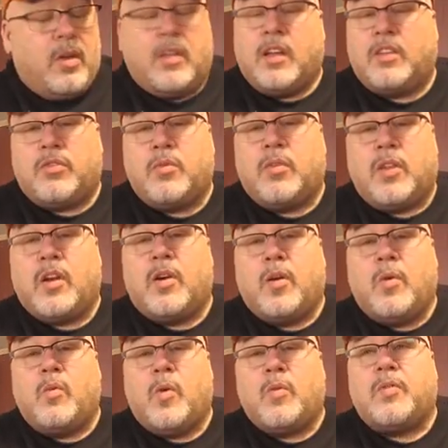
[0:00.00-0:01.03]
That's what they're going
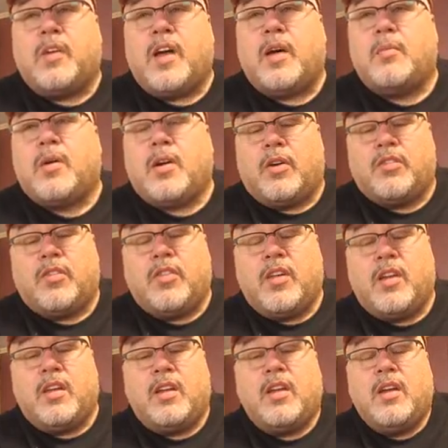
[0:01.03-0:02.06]
to want, that, because
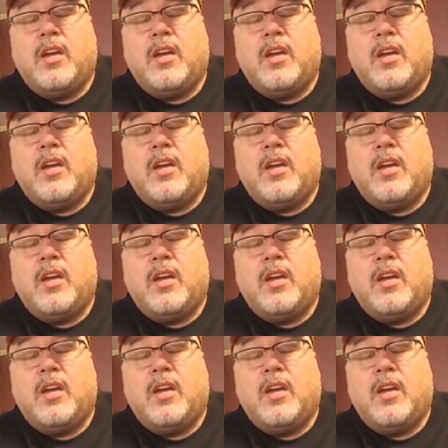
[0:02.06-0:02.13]
then